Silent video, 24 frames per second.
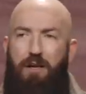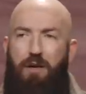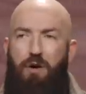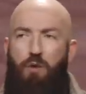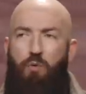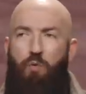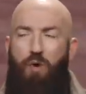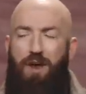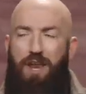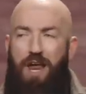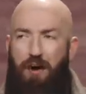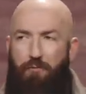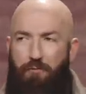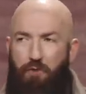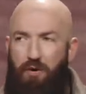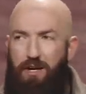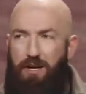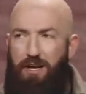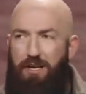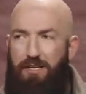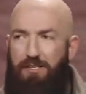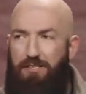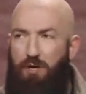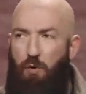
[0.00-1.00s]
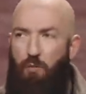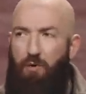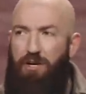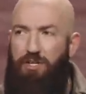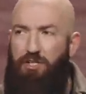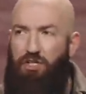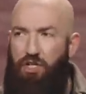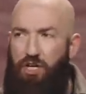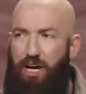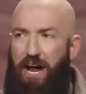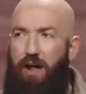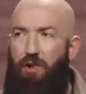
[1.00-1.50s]
Whatever it is, I want to
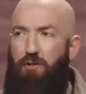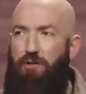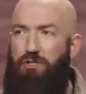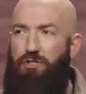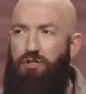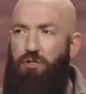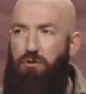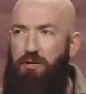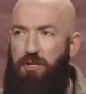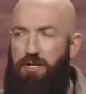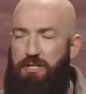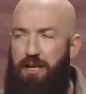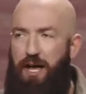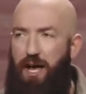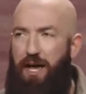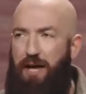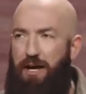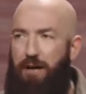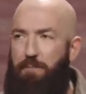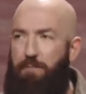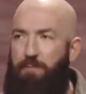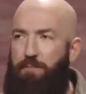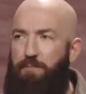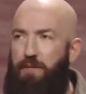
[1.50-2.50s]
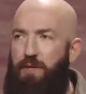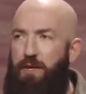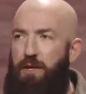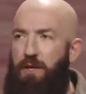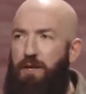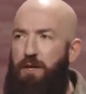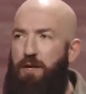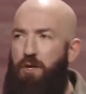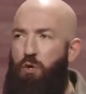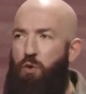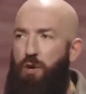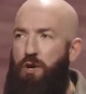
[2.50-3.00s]
challenge you today
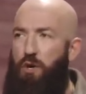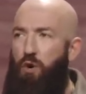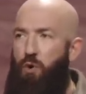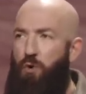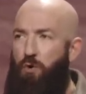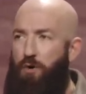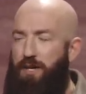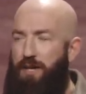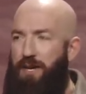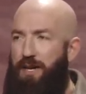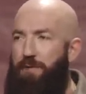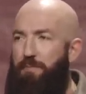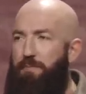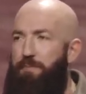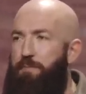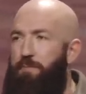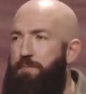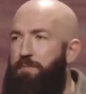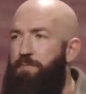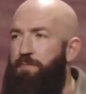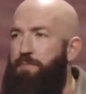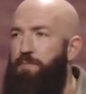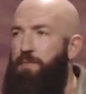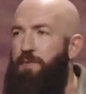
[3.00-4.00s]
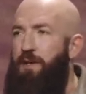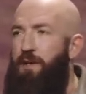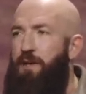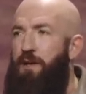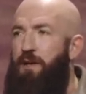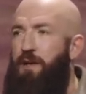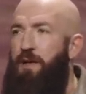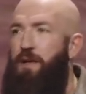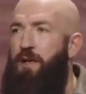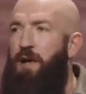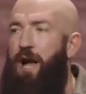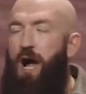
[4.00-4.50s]
quit hoarding it.
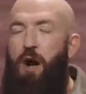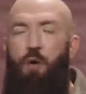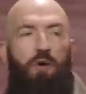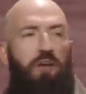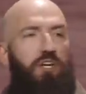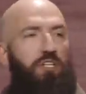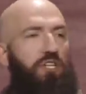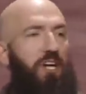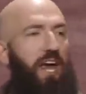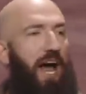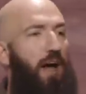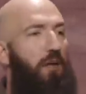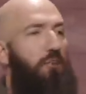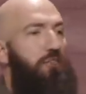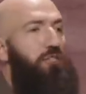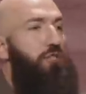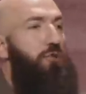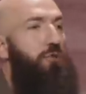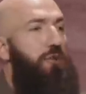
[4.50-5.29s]
I want to challenge you